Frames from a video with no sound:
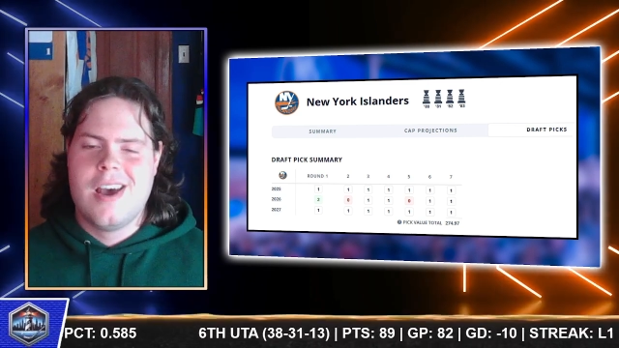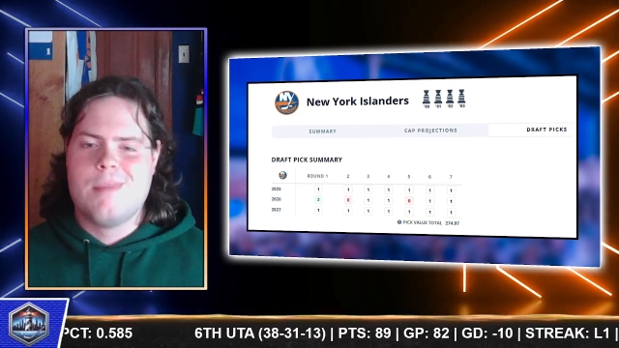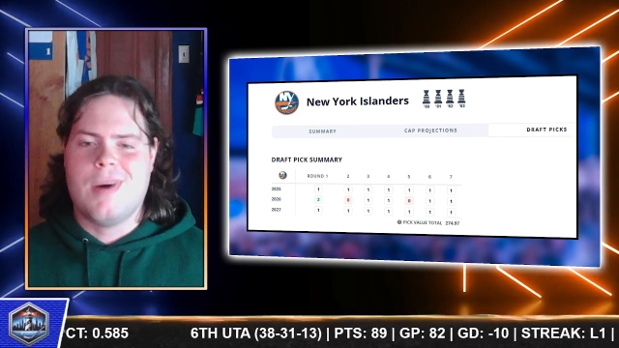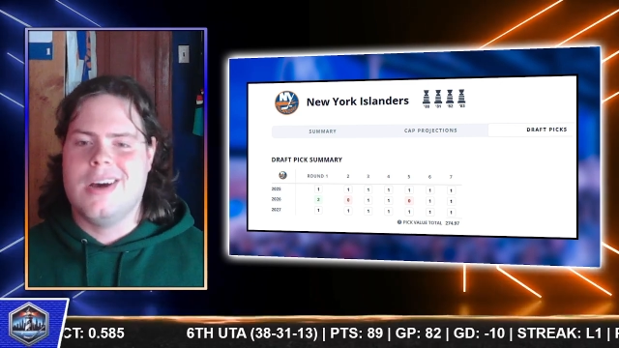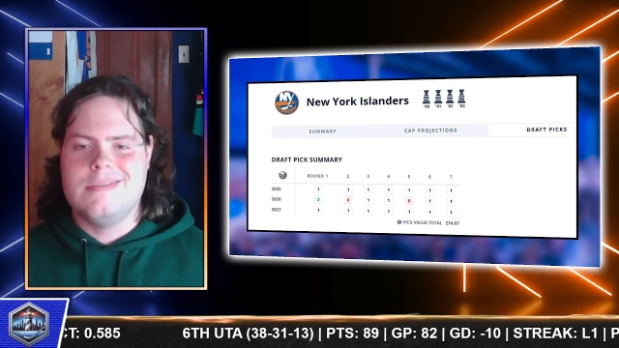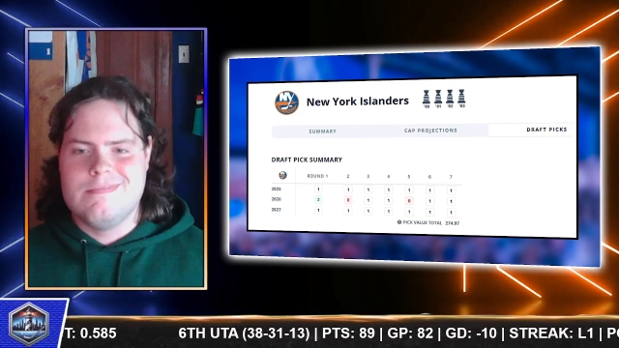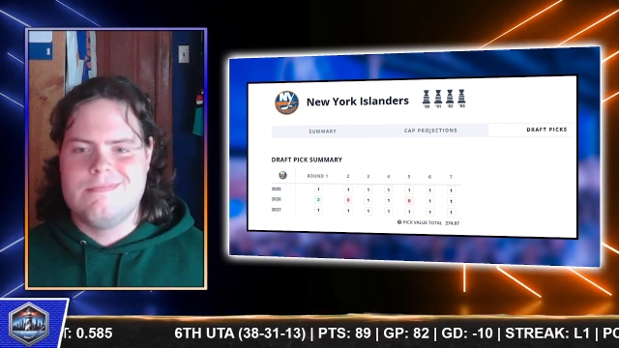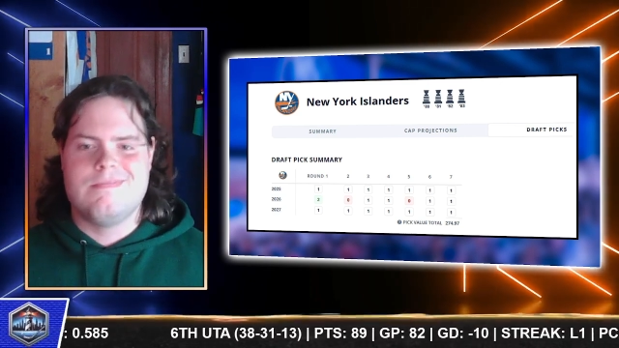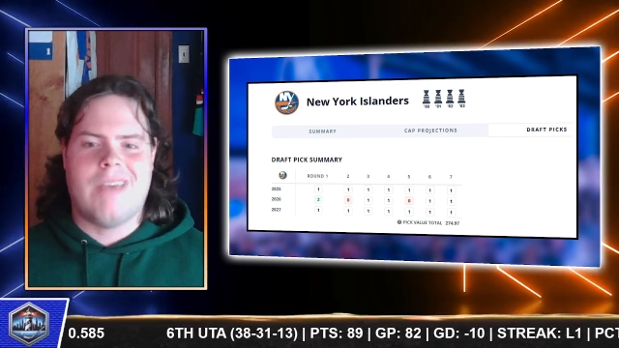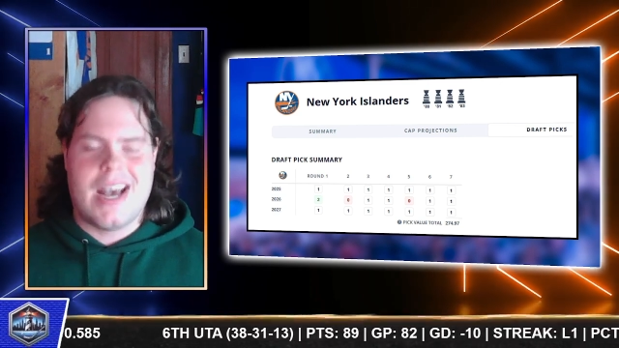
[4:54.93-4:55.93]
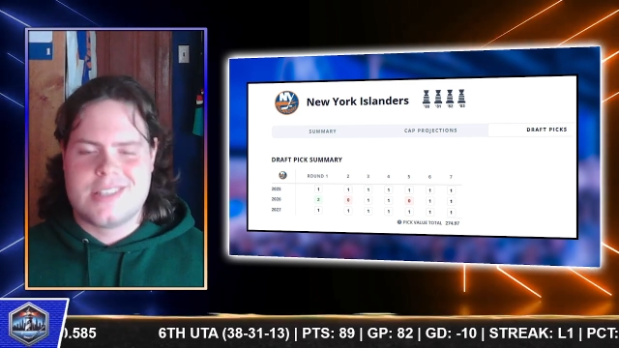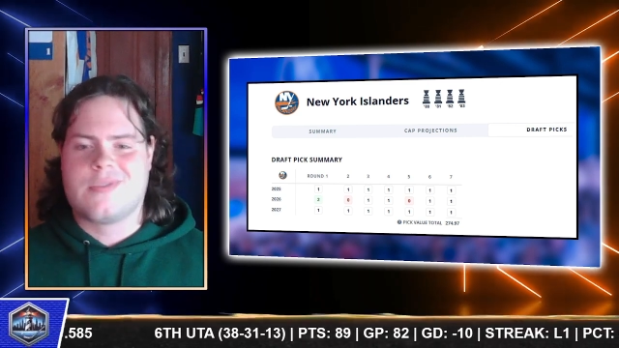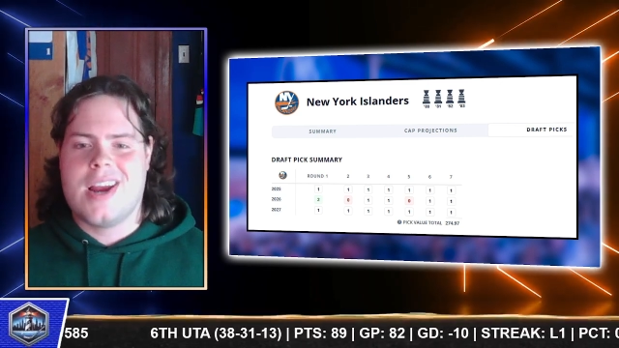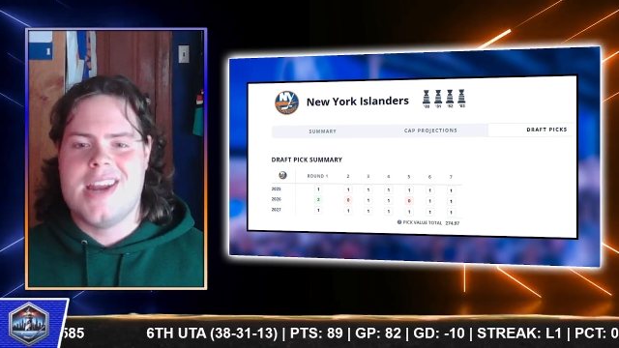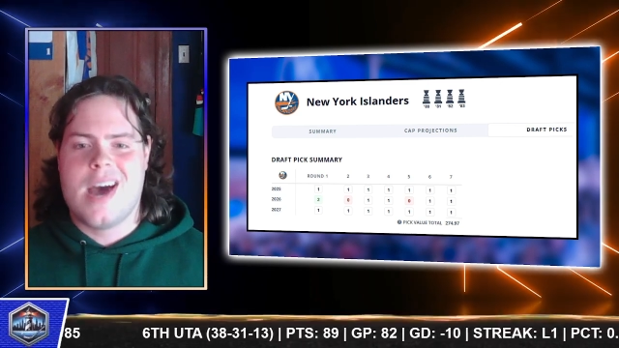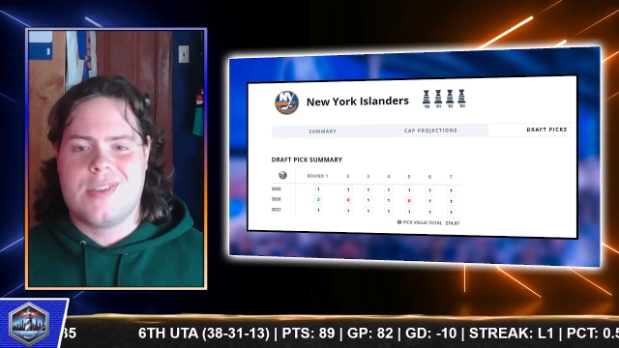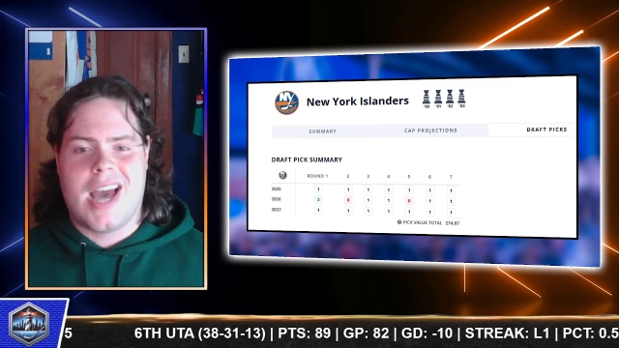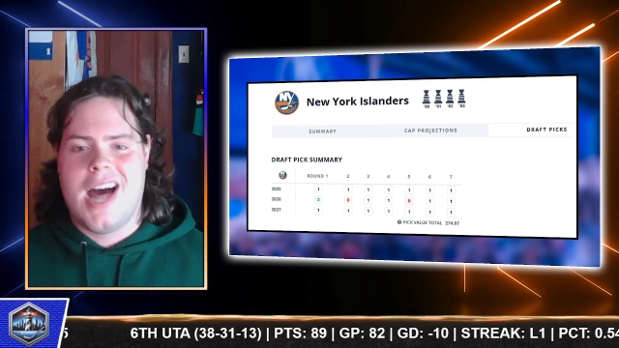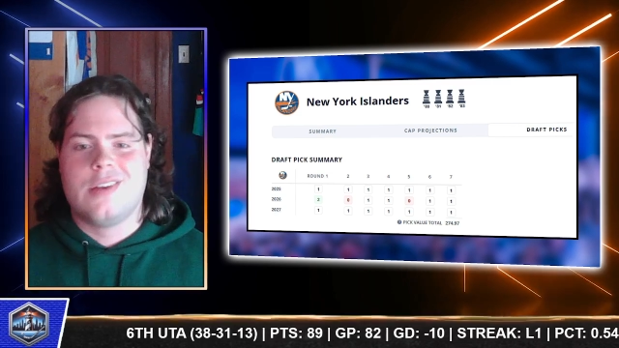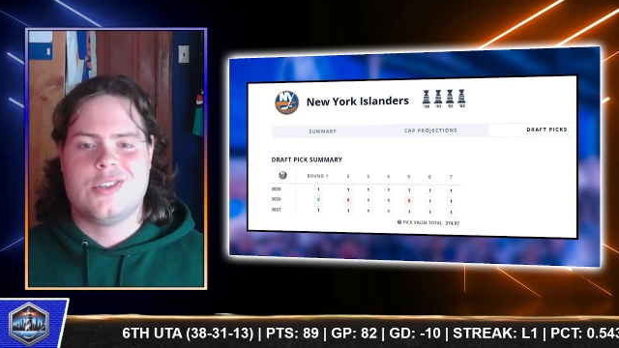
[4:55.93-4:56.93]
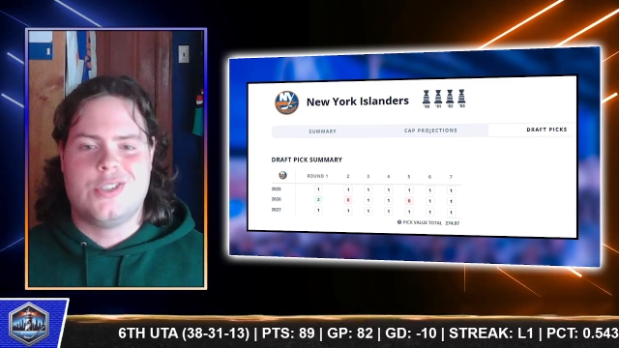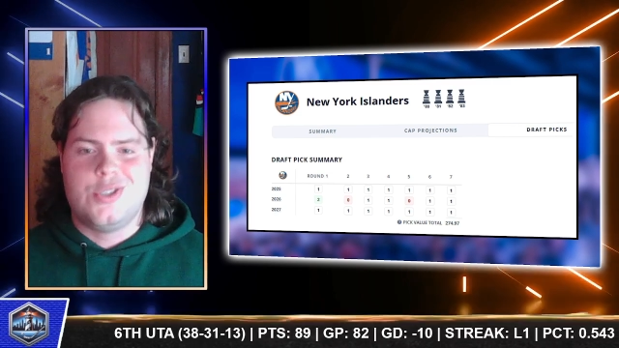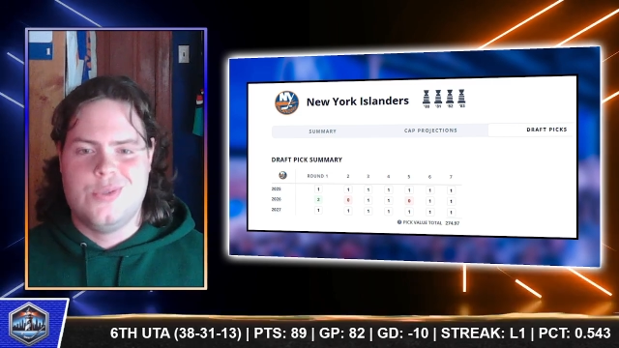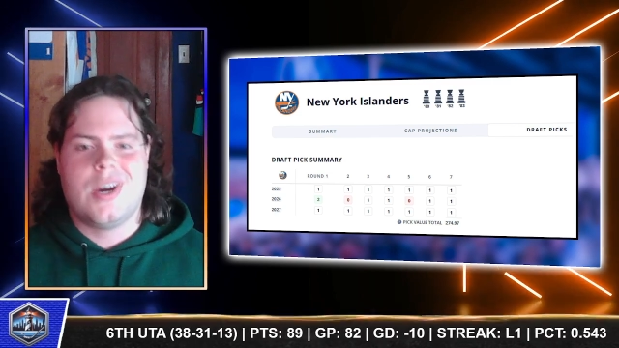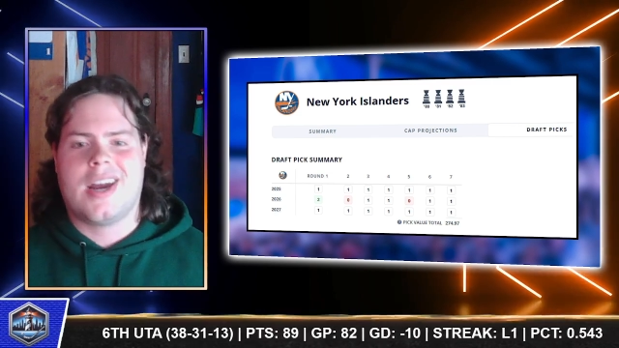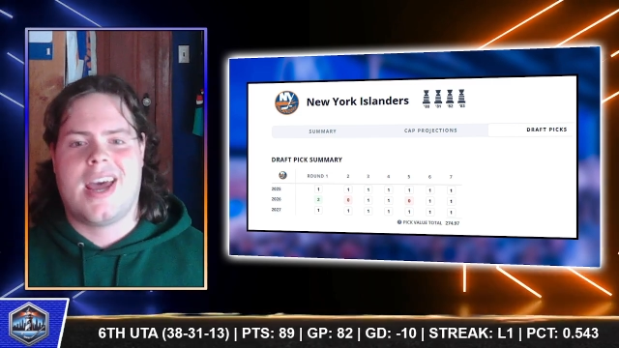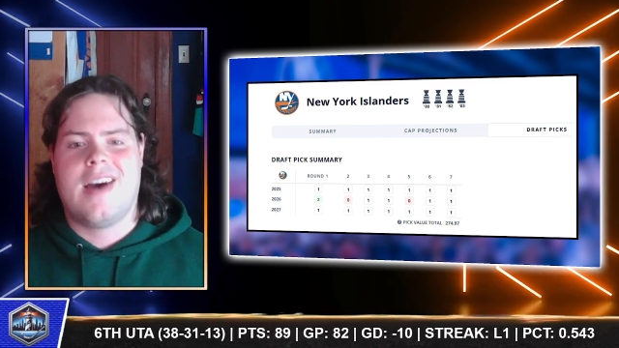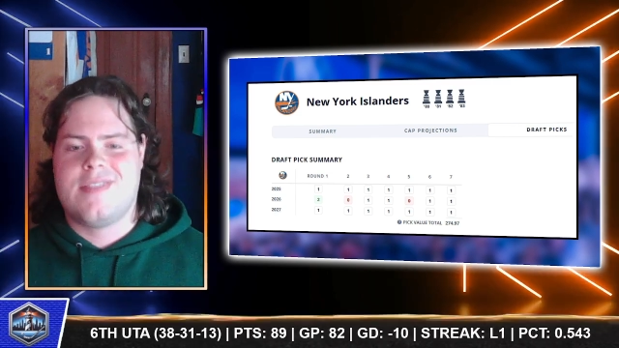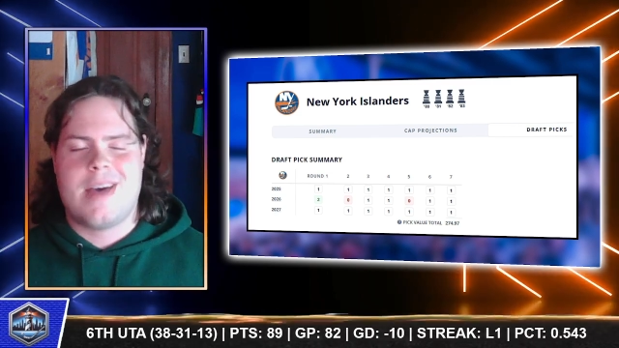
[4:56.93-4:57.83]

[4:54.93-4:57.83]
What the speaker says: but as of right now, the Islanders do not have that